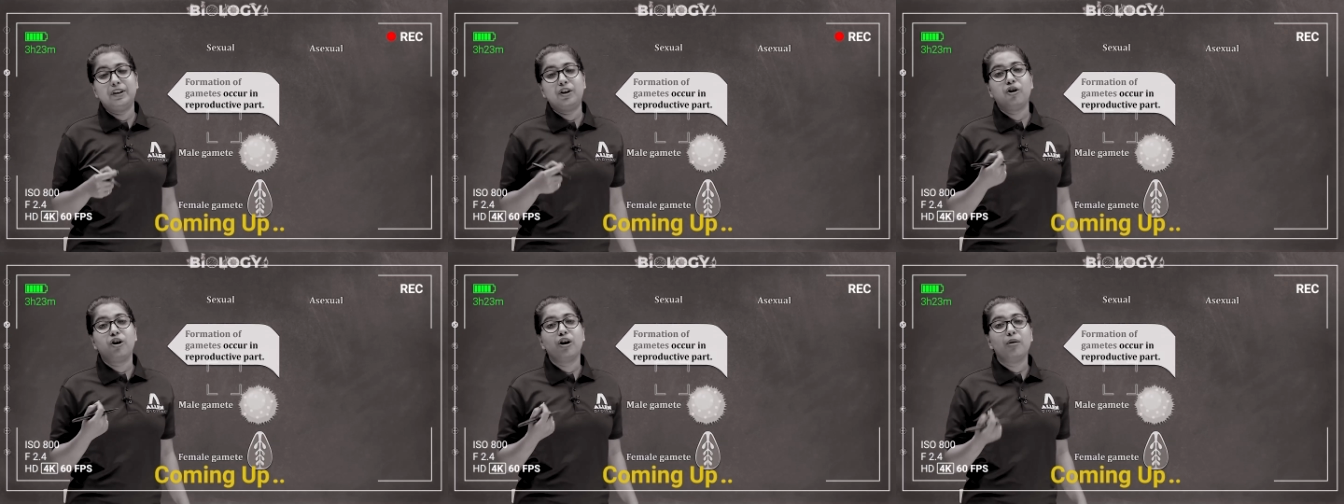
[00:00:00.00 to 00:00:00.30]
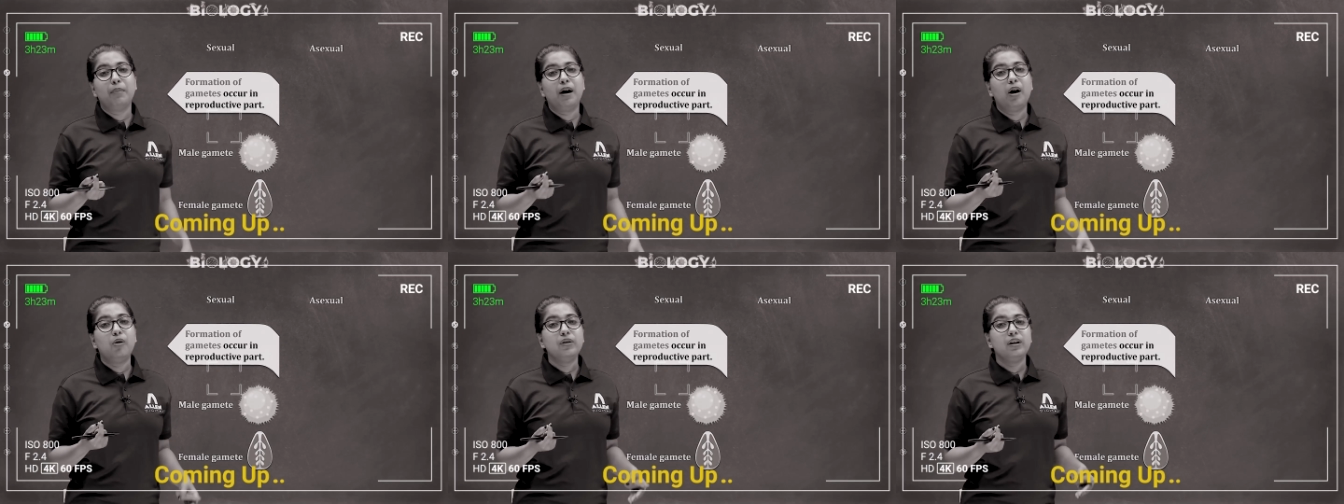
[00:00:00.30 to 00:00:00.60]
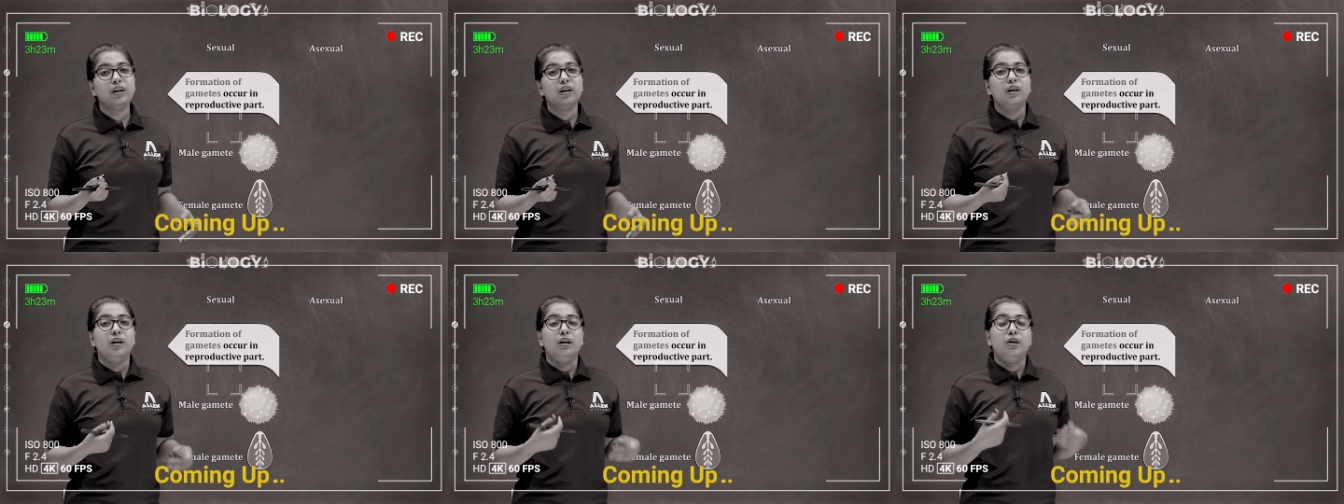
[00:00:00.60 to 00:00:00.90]
I talk
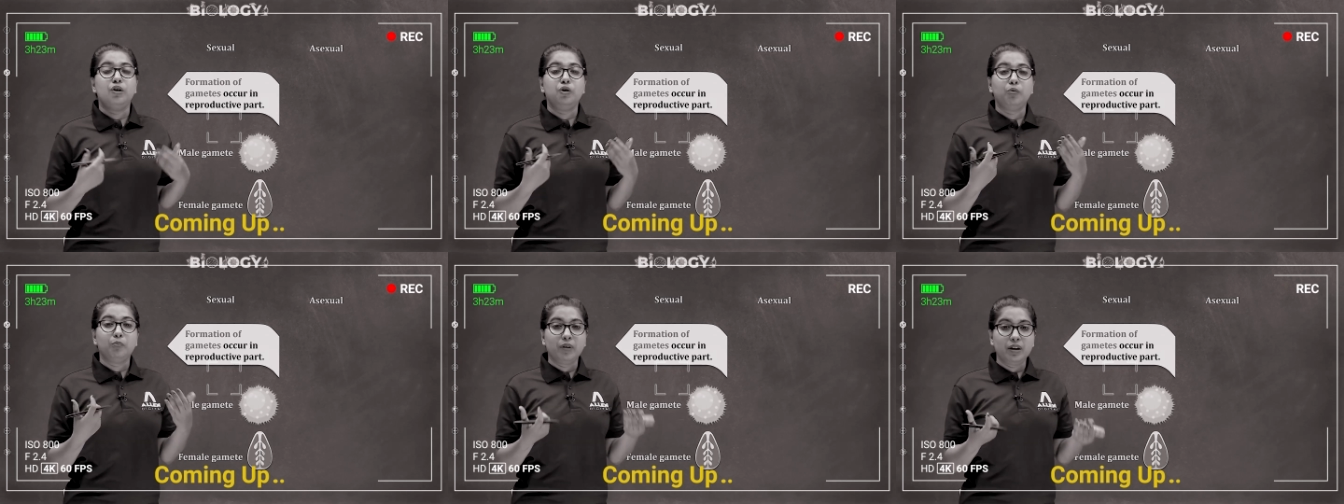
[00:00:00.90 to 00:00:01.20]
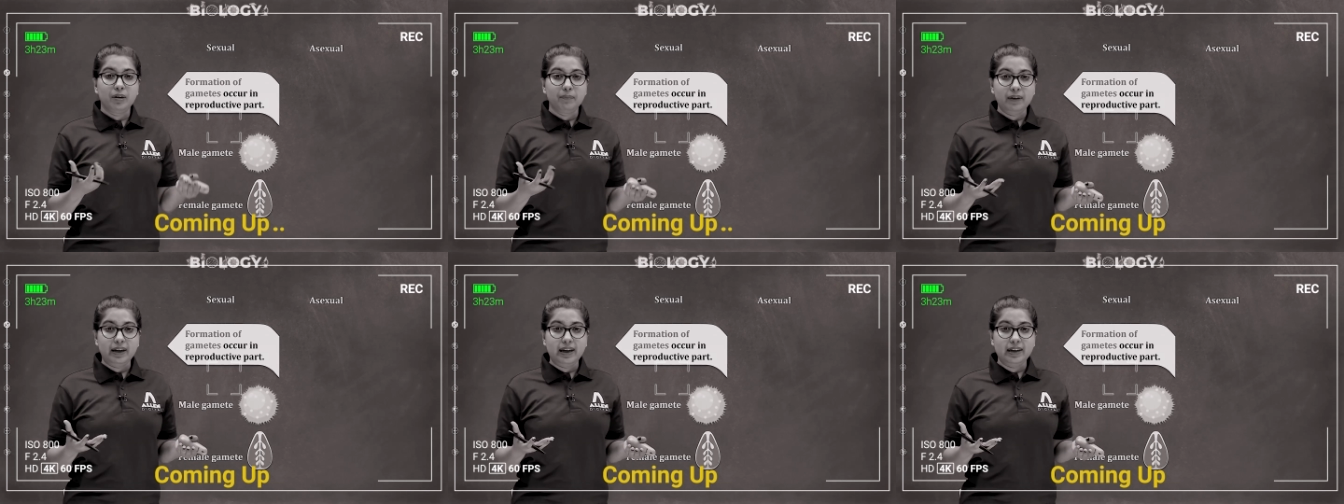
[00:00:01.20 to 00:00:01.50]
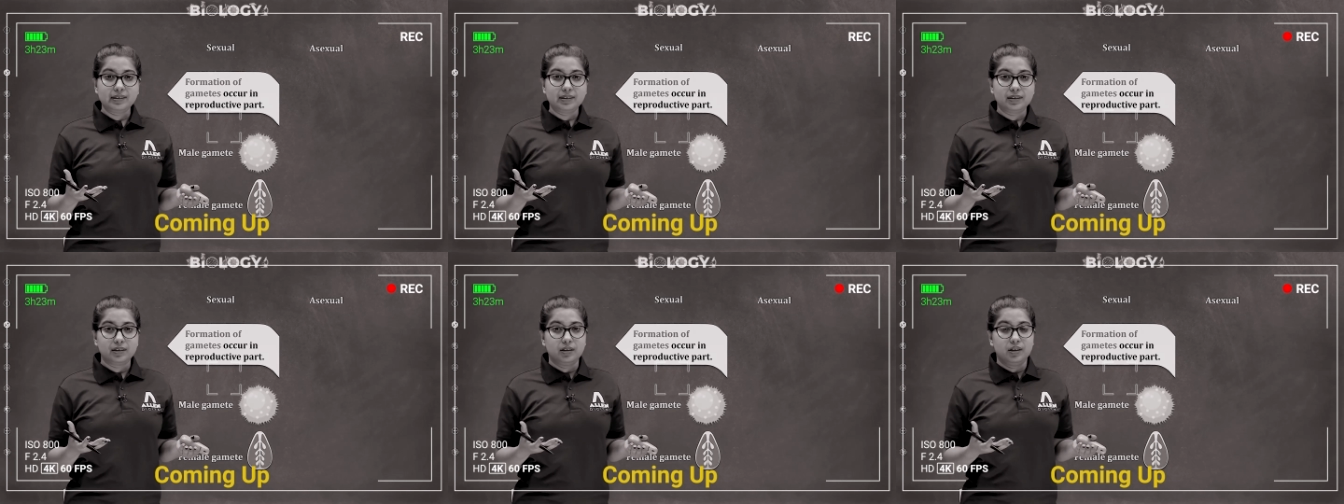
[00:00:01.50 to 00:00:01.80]
about human
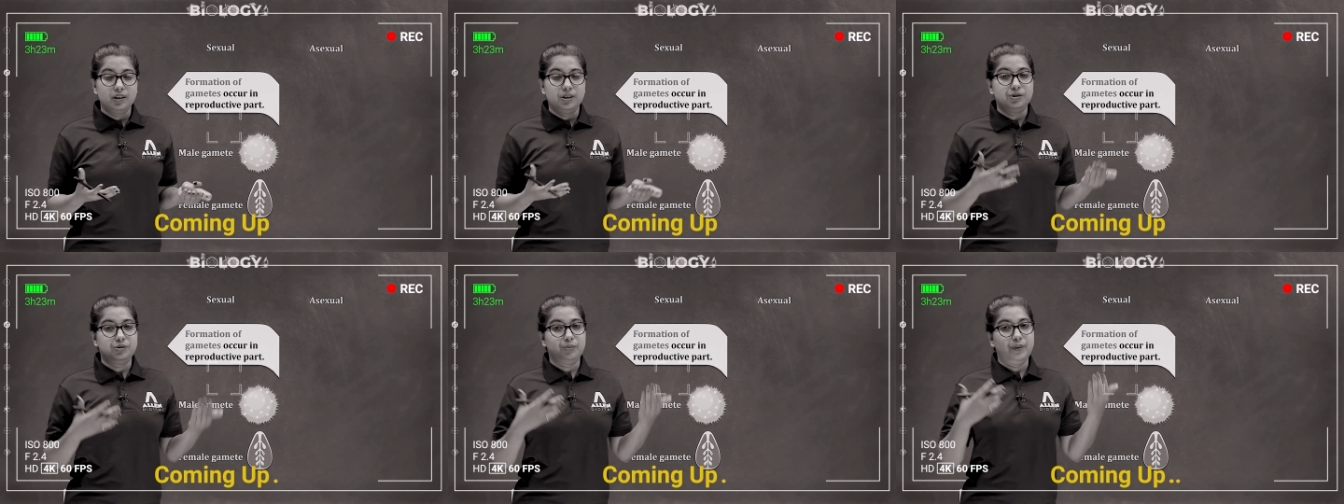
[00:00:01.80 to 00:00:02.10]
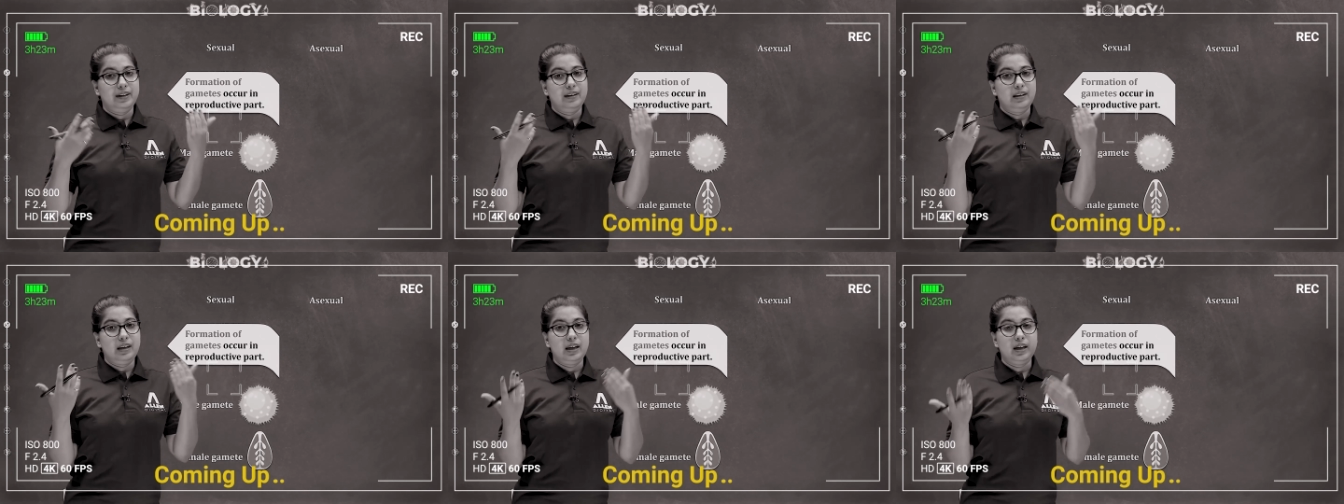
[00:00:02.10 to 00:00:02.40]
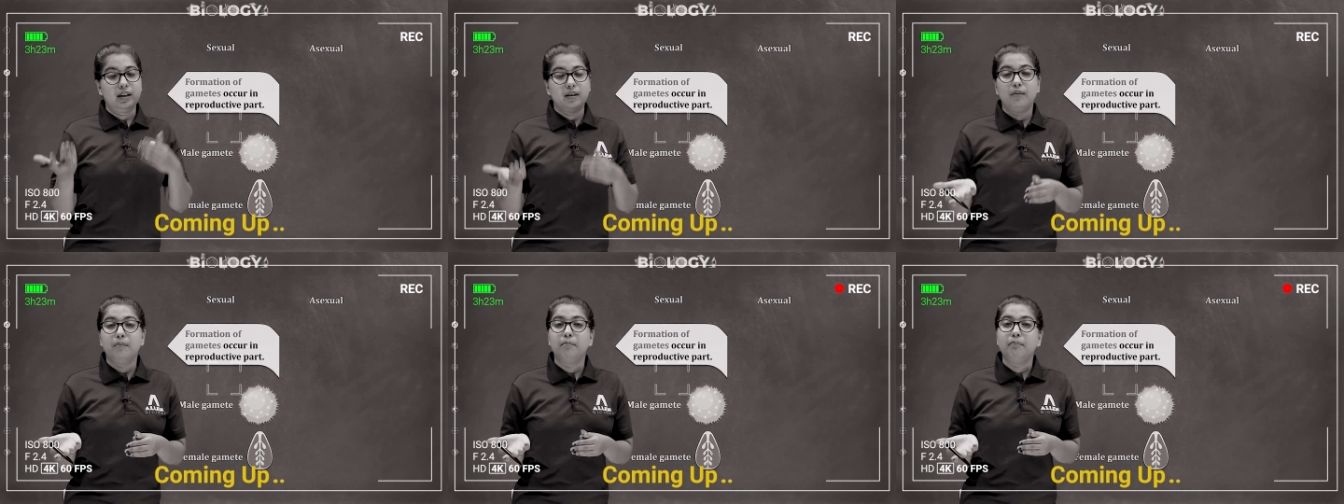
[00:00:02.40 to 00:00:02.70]
beings, so in
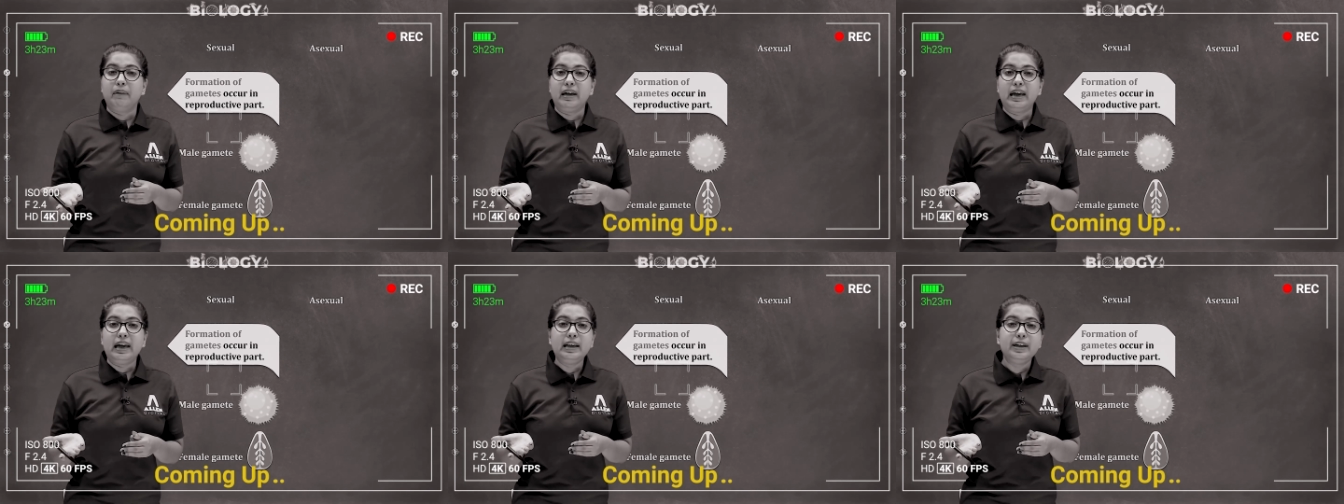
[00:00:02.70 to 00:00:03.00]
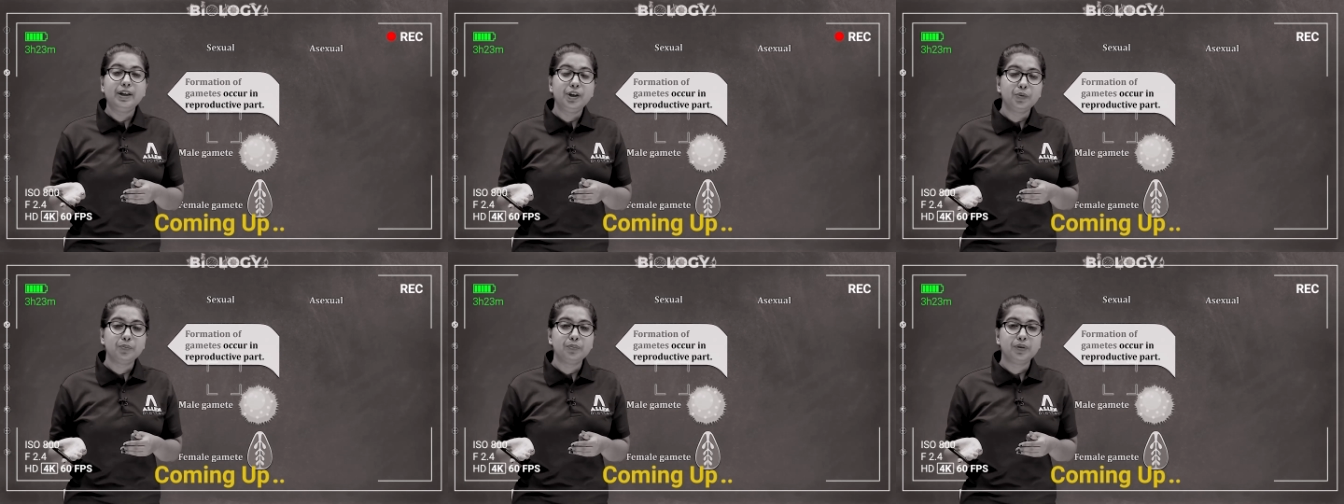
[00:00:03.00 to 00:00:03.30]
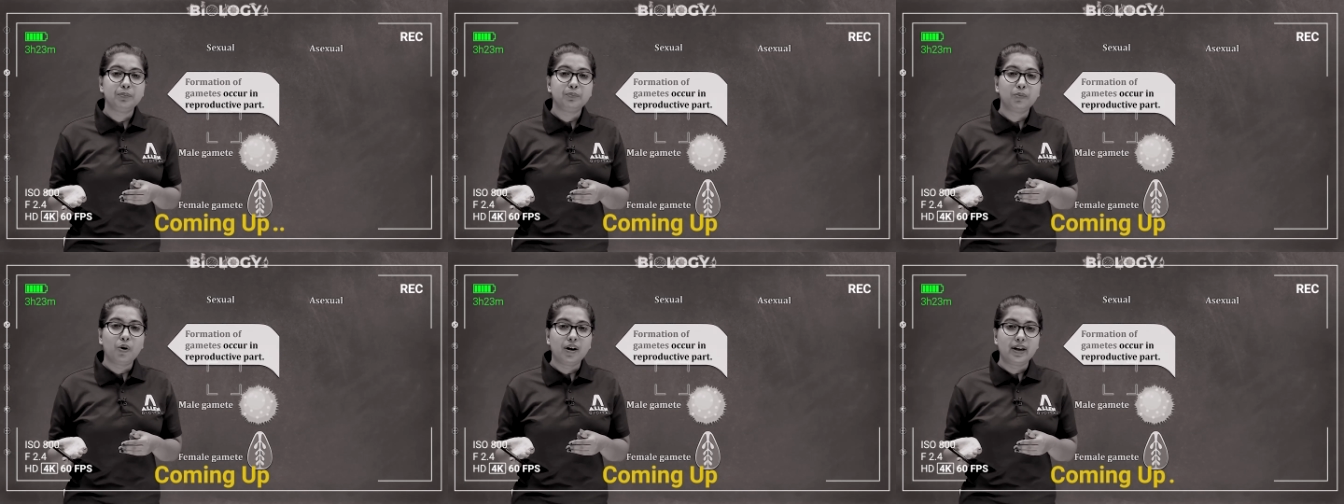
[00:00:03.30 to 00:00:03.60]
the male
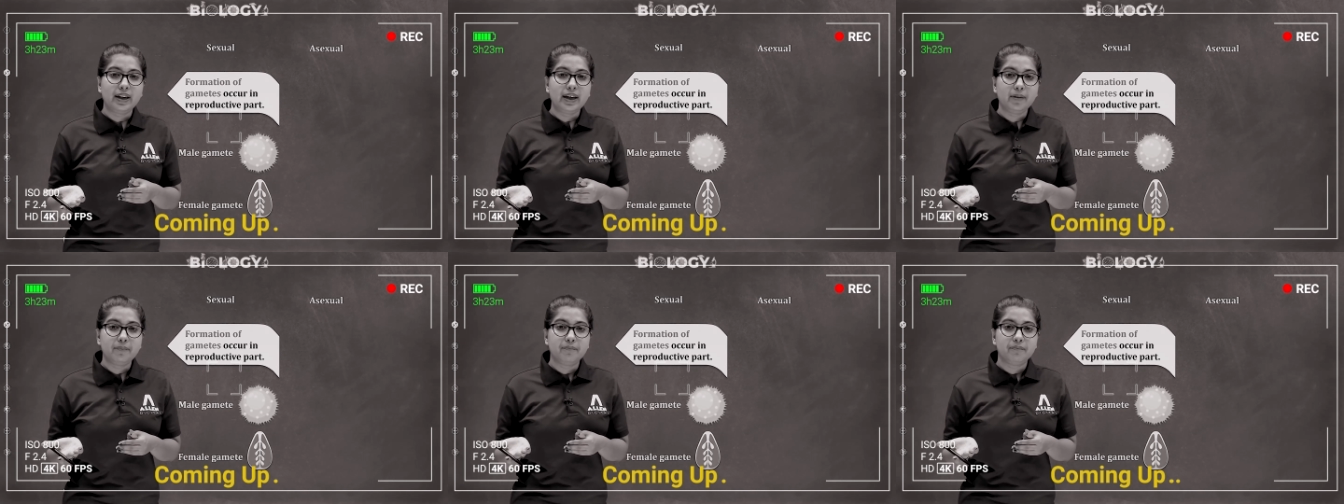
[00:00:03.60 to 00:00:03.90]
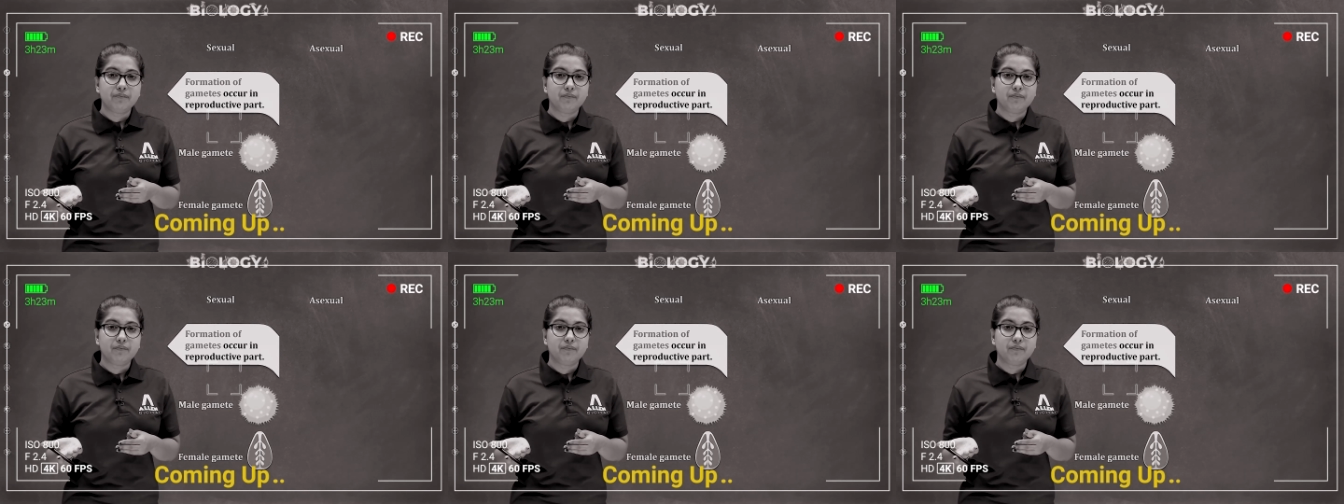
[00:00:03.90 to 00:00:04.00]
human body,